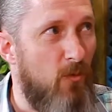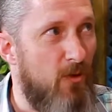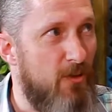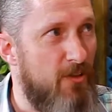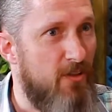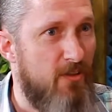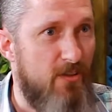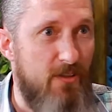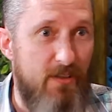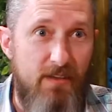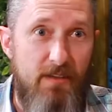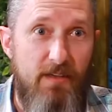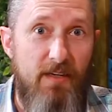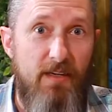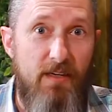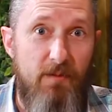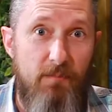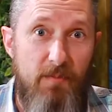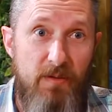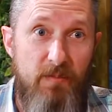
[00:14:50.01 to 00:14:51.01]
would you think,
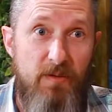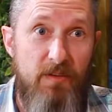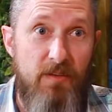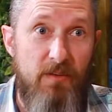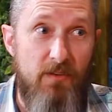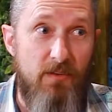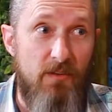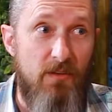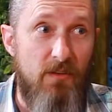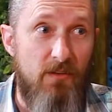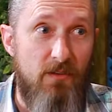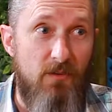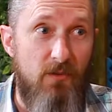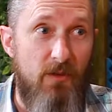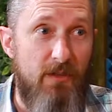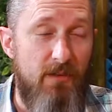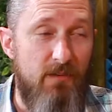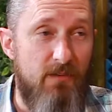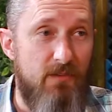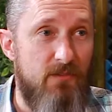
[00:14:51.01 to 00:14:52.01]
hey, maybe they're not
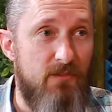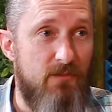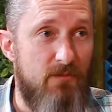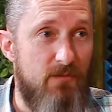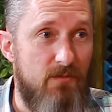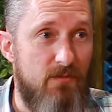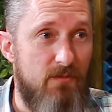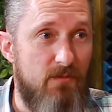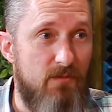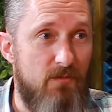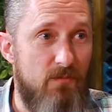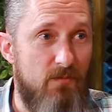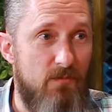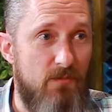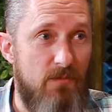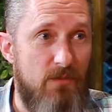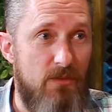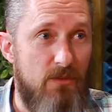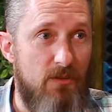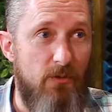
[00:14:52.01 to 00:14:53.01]
quite
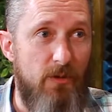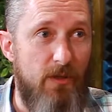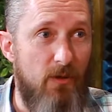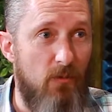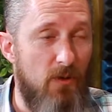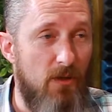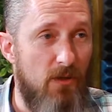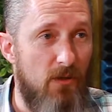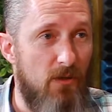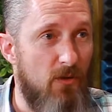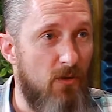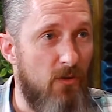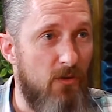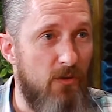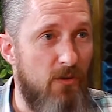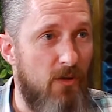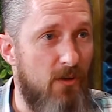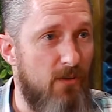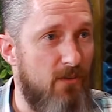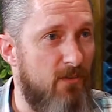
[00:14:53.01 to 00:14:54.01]
doing well or
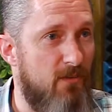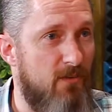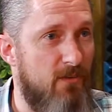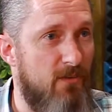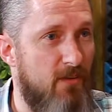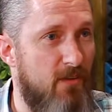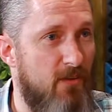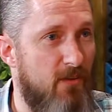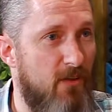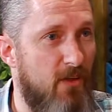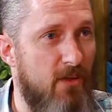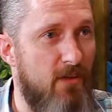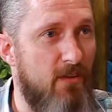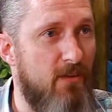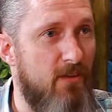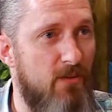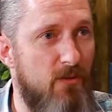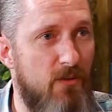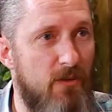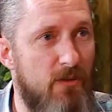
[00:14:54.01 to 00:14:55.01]
not yep. they're not going
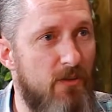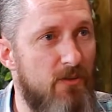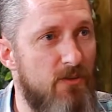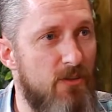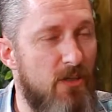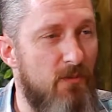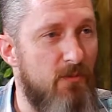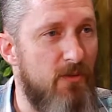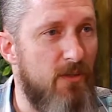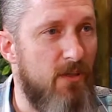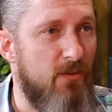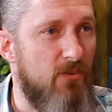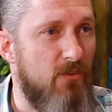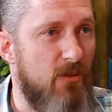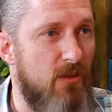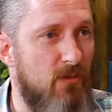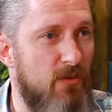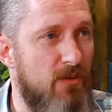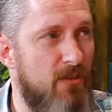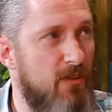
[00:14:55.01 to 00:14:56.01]
to do a good job yeah
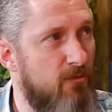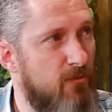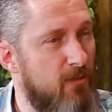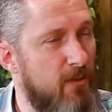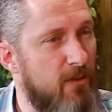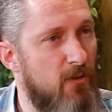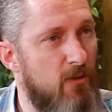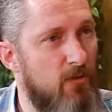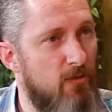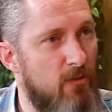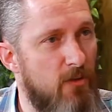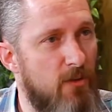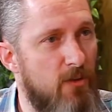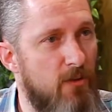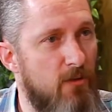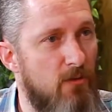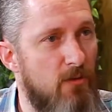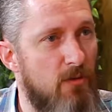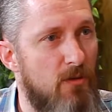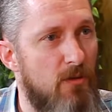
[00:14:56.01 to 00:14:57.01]
so i would definitely go for
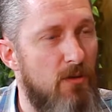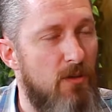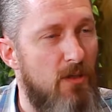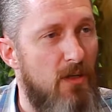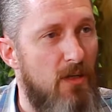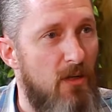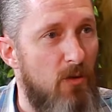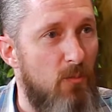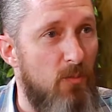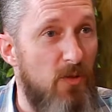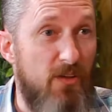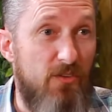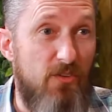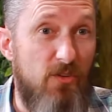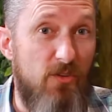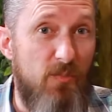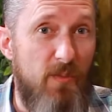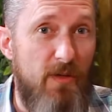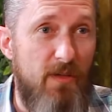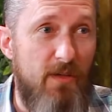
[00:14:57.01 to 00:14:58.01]
new plus
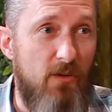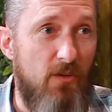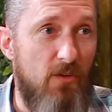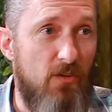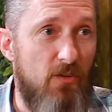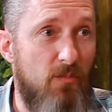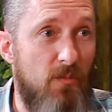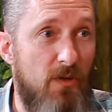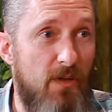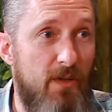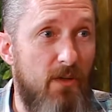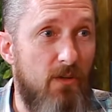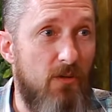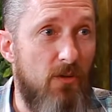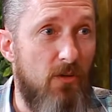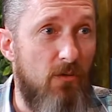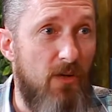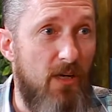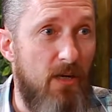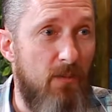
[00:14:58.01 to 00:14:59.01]
you're spending all this money on
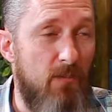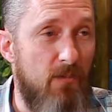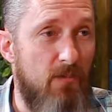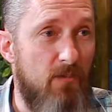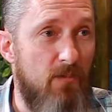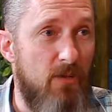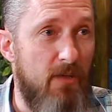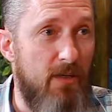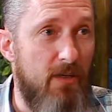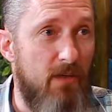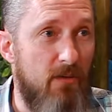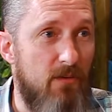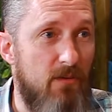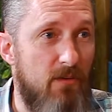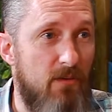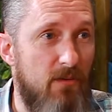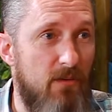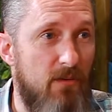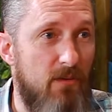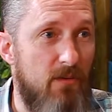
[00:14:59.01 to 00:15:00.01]
the wrap like
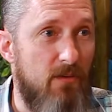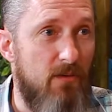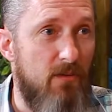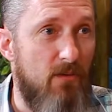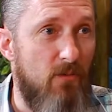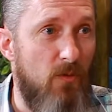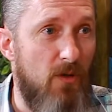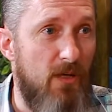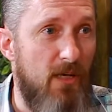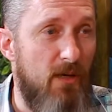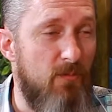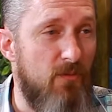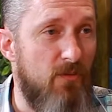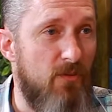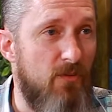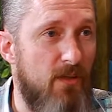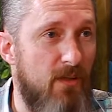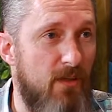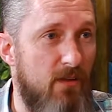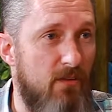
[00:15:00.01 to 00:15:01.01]
what happens
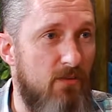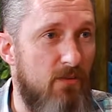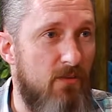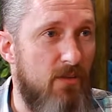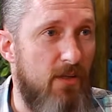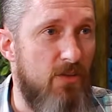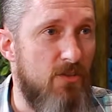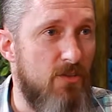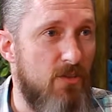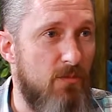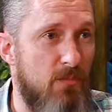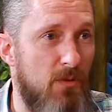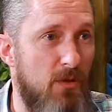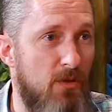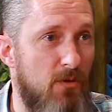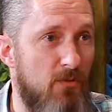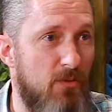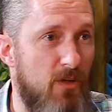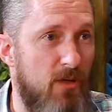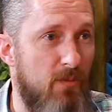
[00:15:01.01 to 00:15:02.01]
if that engine
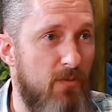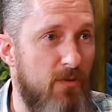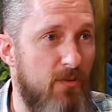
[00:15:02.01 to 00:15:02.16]
blows up